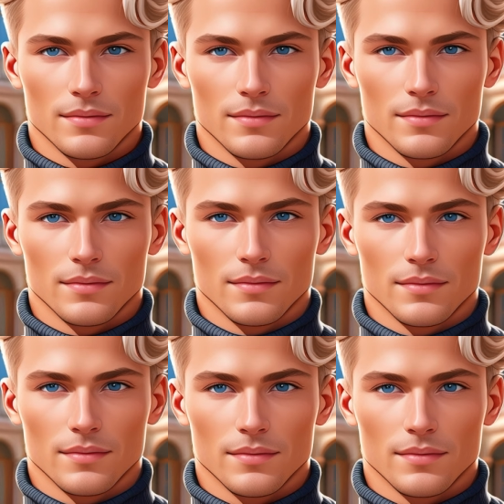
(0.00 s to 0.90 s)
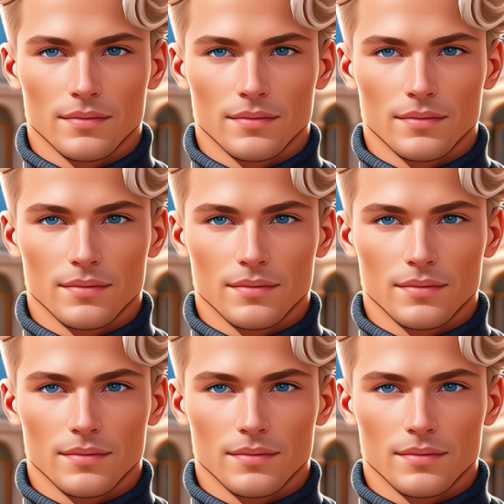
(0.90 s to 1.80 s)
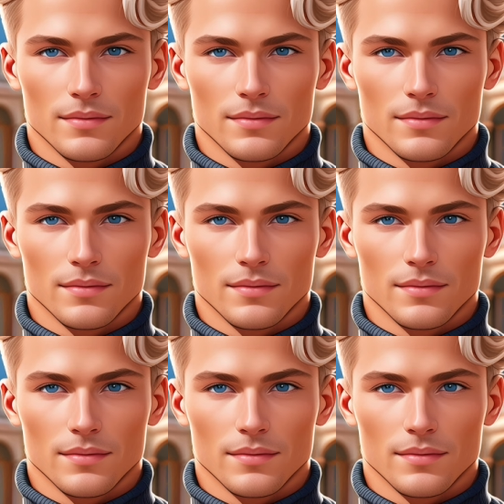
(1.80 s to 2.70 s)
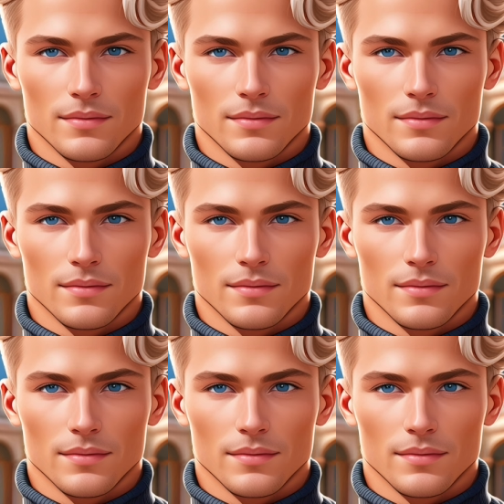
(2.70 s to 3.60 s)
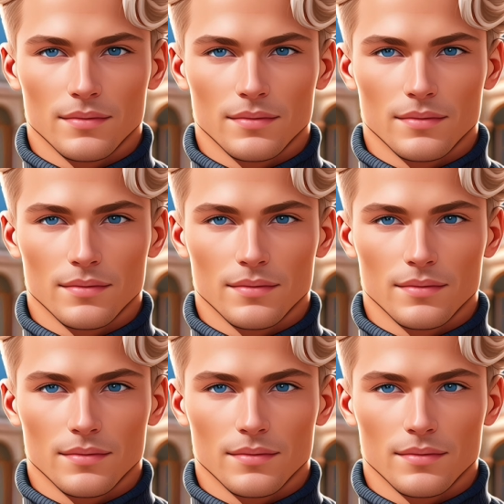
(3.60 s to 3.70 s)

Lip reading: (no one is talking)